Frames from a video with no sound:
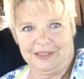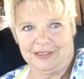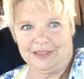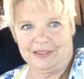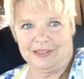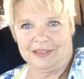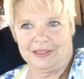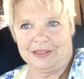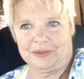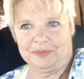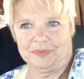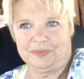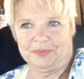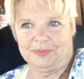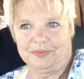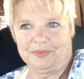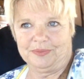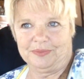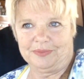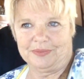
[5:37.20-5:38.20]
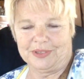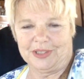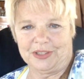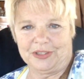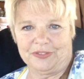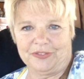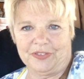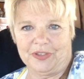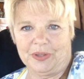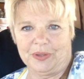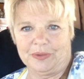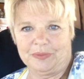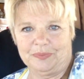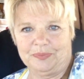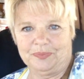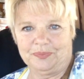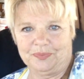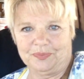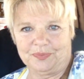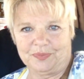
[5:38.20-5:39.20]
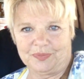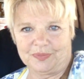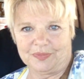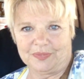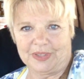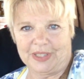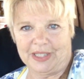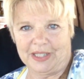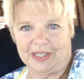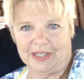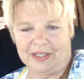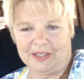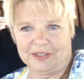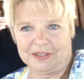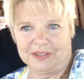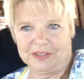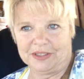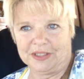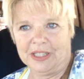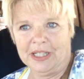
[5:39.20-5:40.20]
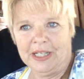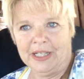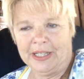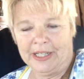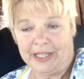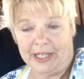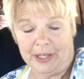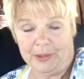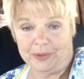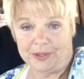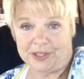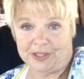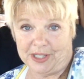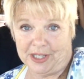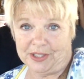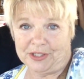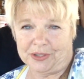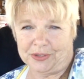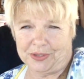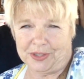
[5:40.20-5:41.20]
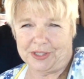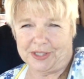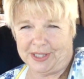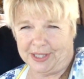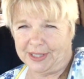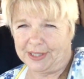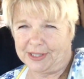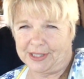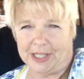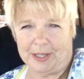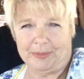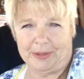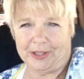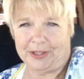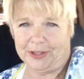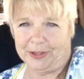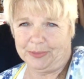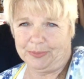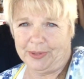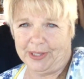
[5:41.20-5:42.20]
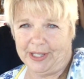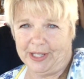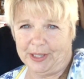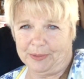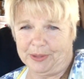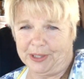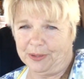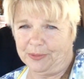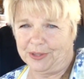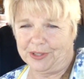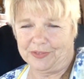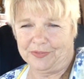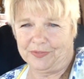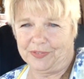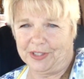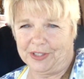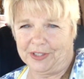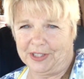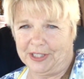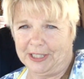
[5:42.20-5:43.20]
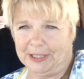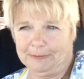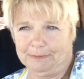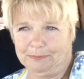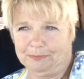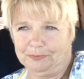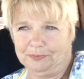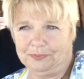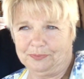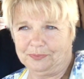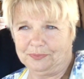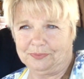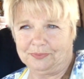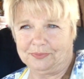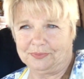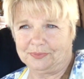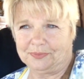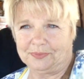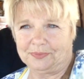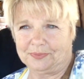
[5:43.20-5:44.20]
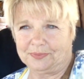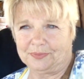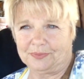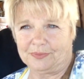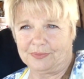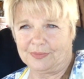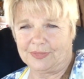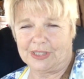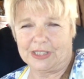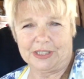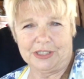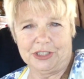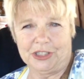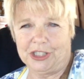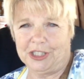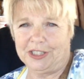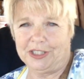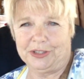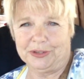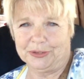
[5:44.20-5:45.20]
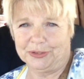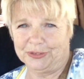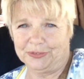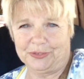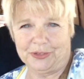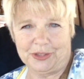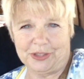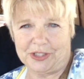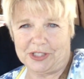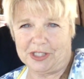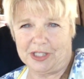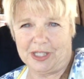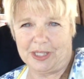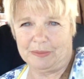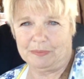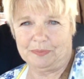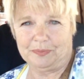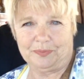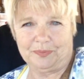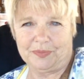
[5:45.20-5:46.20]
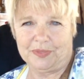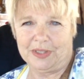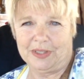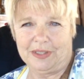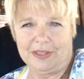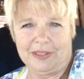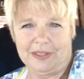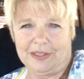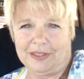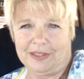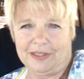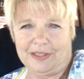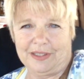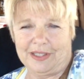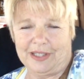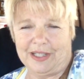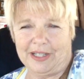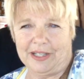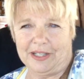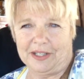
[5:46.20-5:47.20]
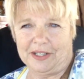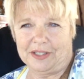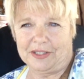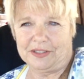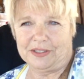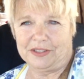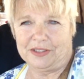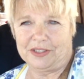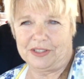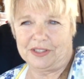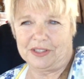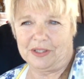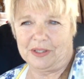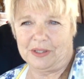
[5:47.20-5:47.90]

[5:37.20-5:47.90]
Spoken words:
on the phone. And he was nicer the second time I called back, but he wasn't very congenial the first time. And